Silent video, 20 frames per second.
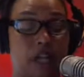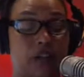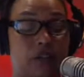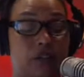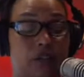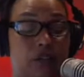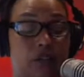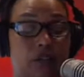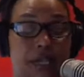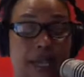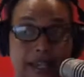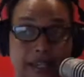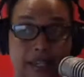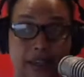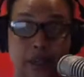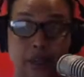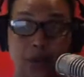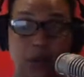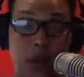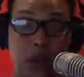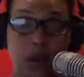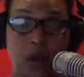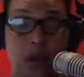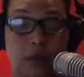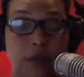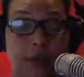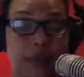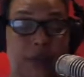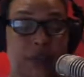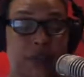So take your
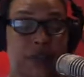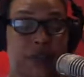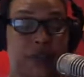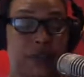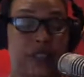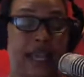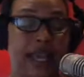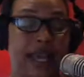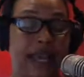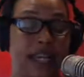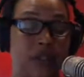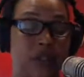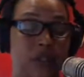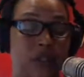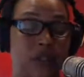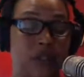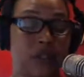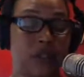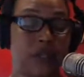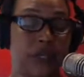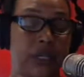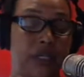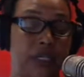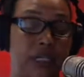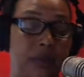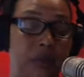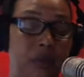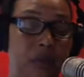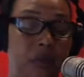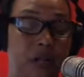mom to the annual spring
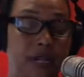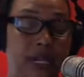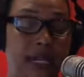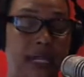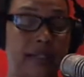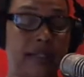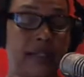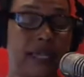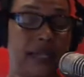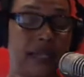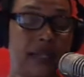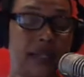tea party at St.